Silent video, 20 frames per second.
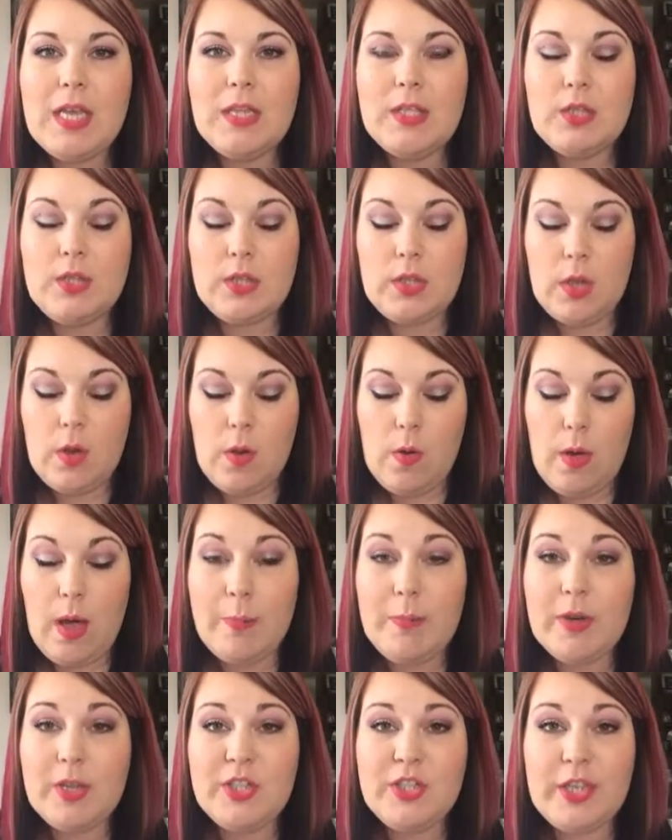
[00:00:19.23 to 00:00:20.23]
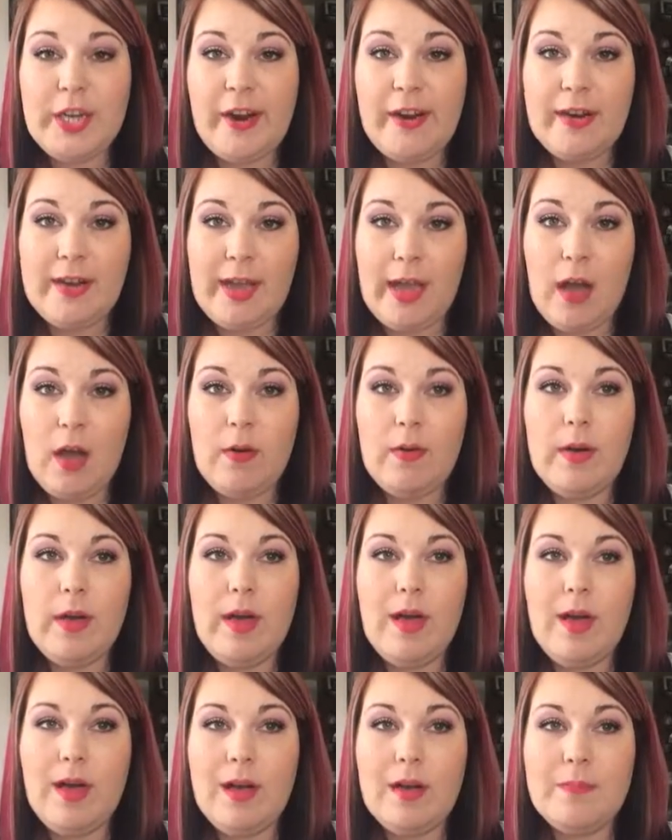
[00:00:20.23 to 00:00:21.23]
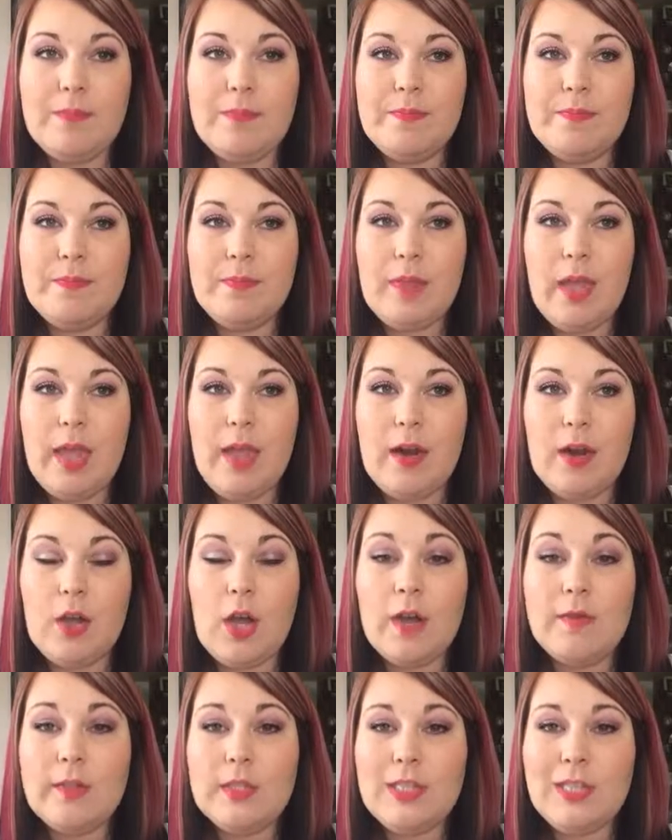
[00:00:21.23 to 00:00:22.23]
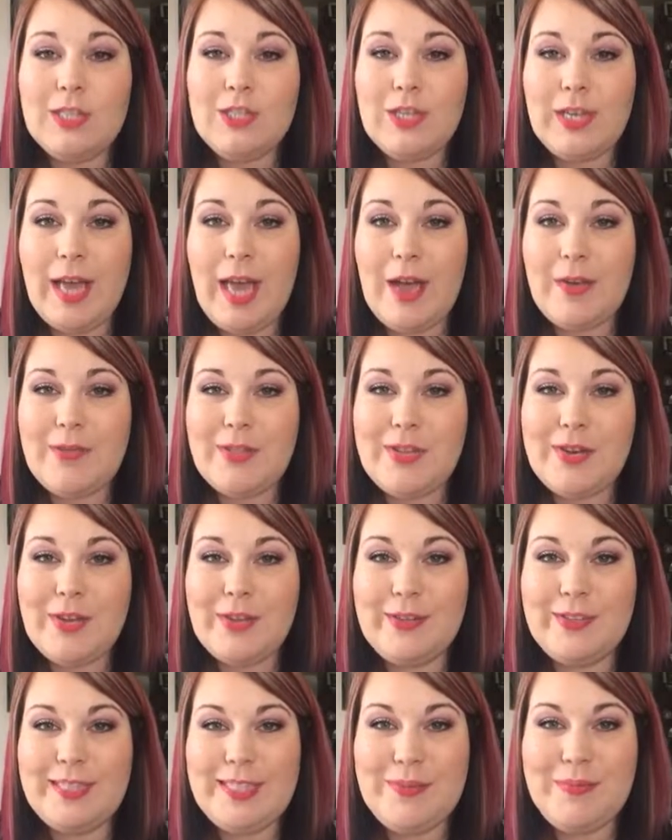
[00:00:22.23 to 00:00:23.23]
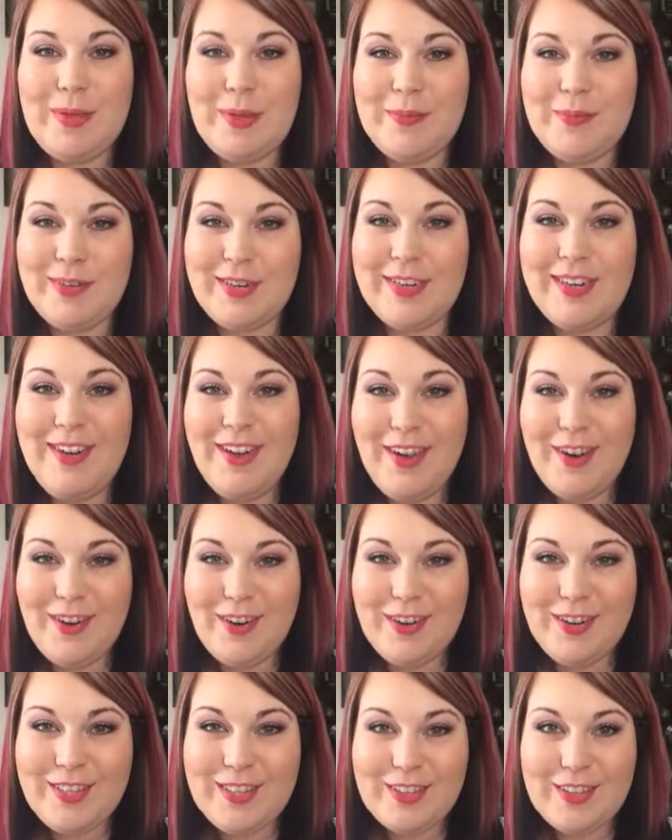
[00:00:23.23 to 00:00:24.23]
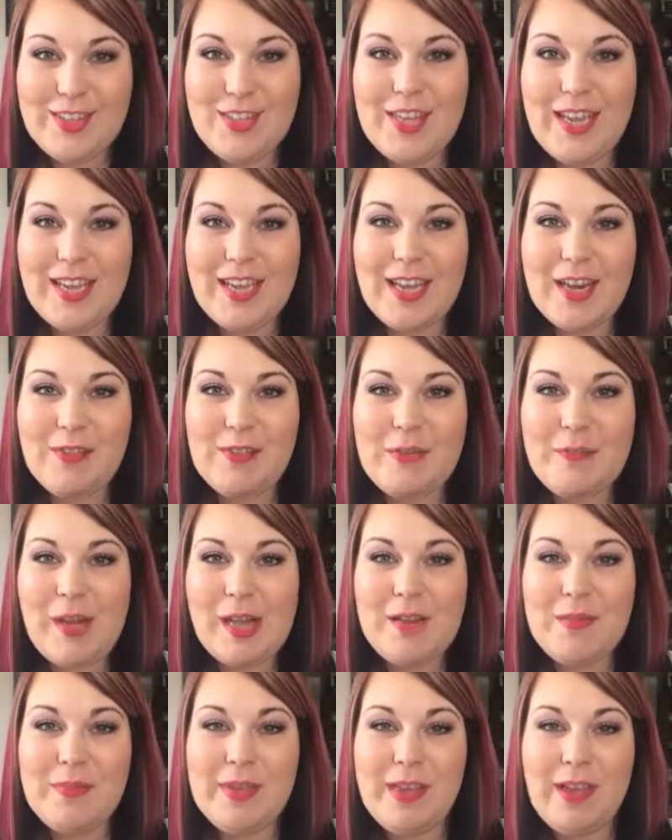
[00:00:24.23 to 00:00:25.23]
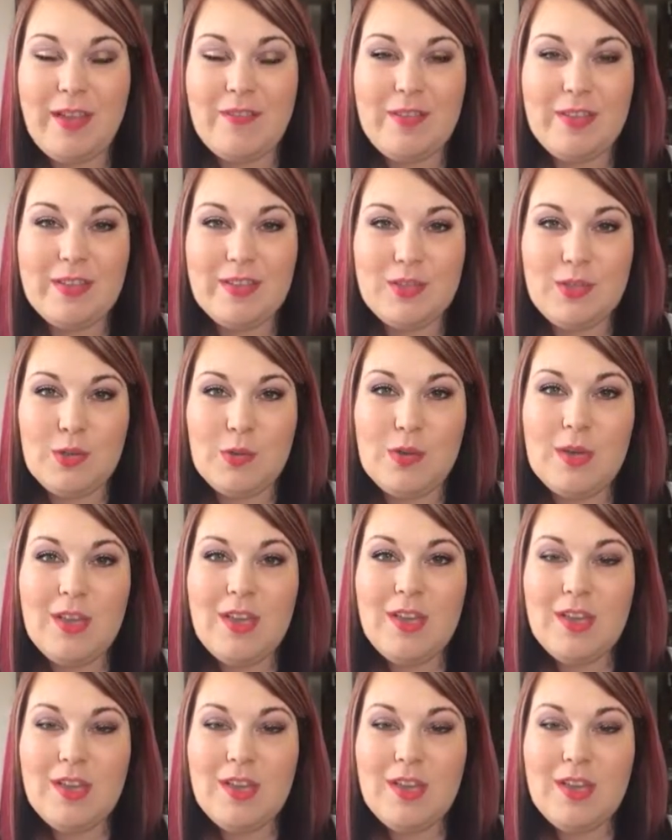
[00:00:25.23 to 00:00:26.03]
So I'm going to share it now, and a conversation I had with another team member earlier today kind of reminded me of it too.